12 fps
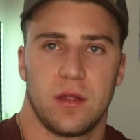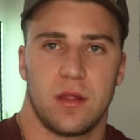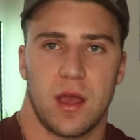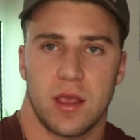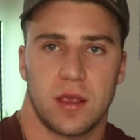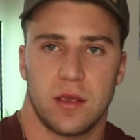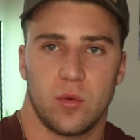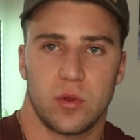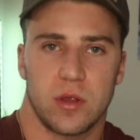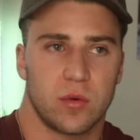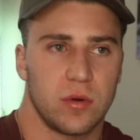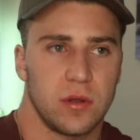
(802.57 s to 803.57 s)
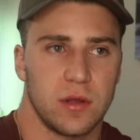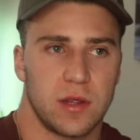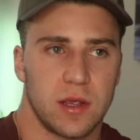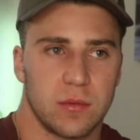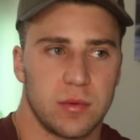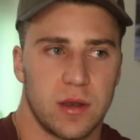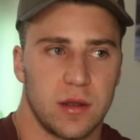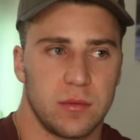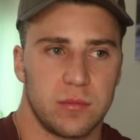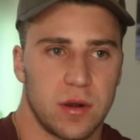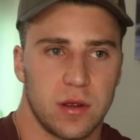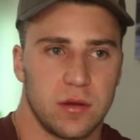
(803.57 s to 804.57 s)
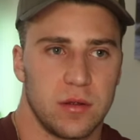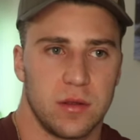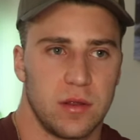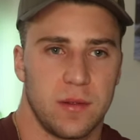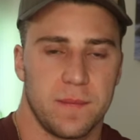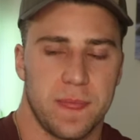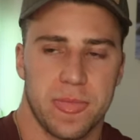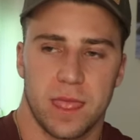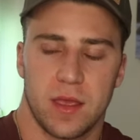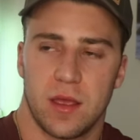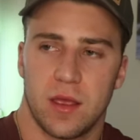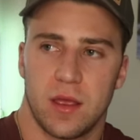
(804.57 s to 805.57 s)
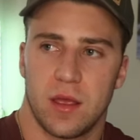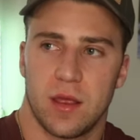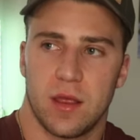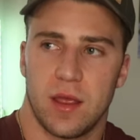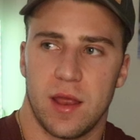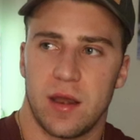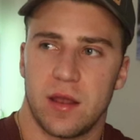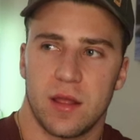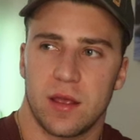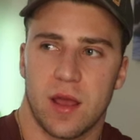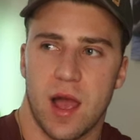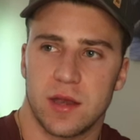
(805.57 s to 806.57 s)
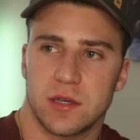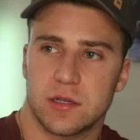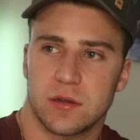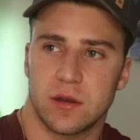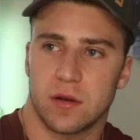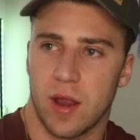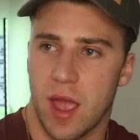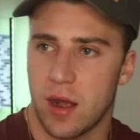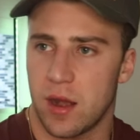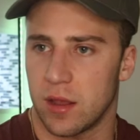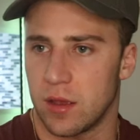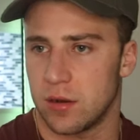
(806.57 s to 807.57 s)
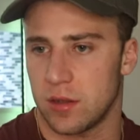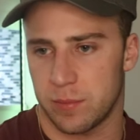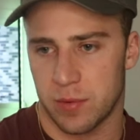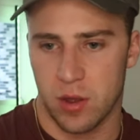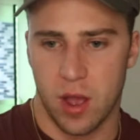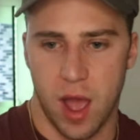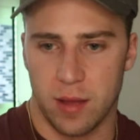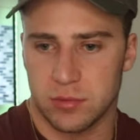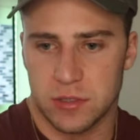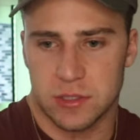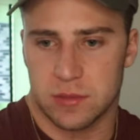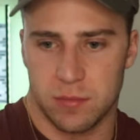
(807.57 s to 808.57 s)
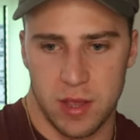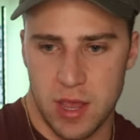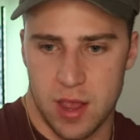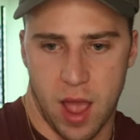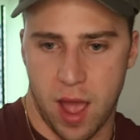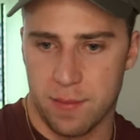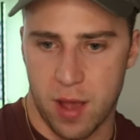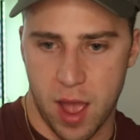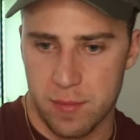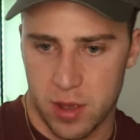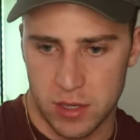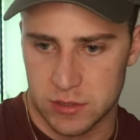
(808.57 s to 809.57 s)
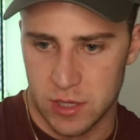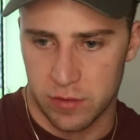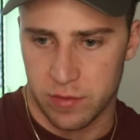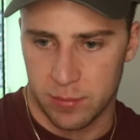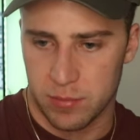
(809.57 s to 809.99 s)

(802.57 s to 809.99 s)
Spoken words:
Like, when you really think about it, like, bro. Like, I just look around and I go, like, bro, I'm just me. I'm myself.